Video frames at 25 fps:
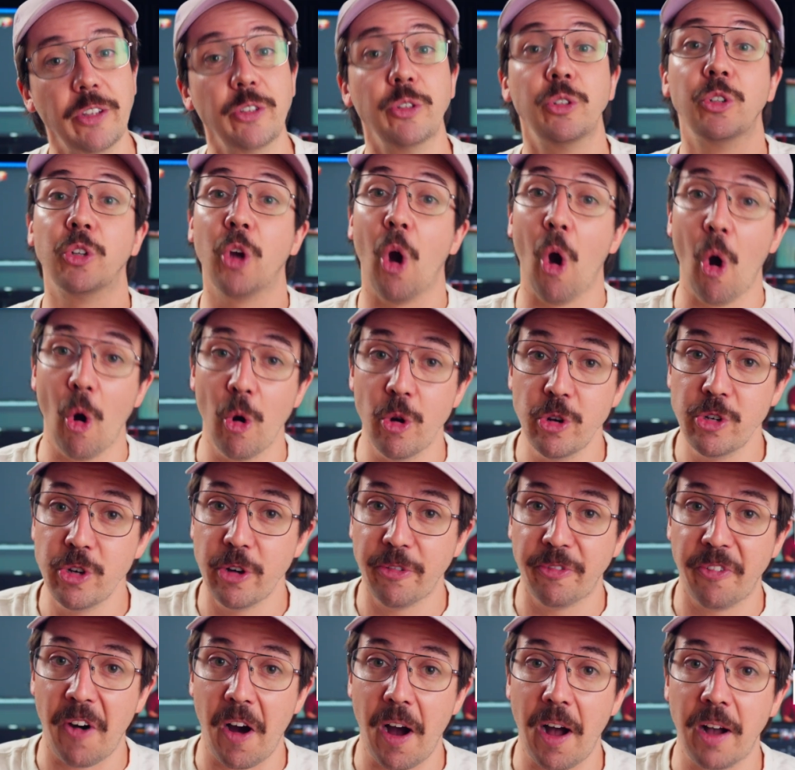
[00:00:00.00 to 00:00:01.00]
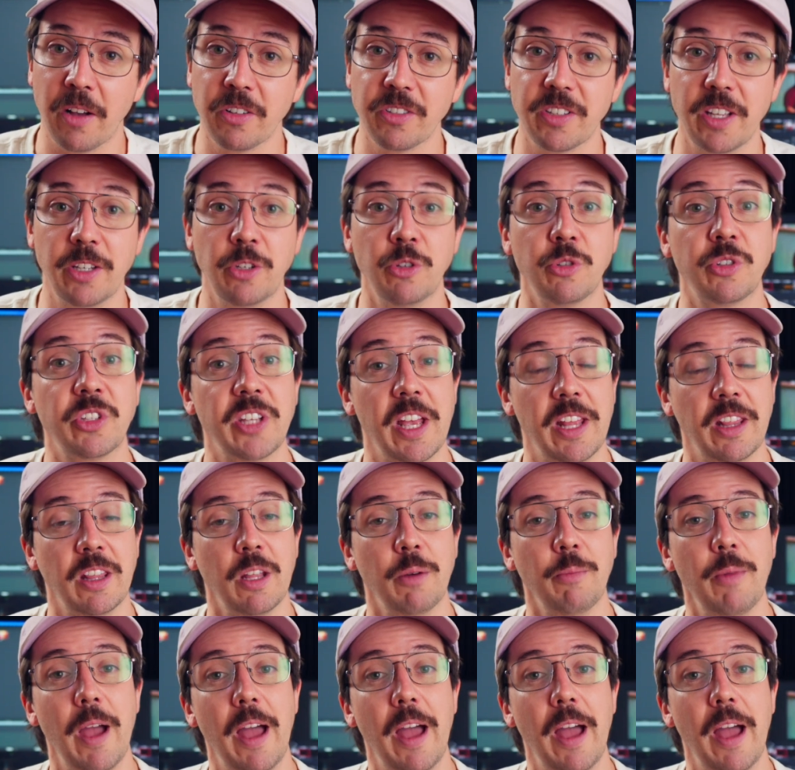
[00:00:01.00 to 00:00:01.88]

You code your files, then you send them,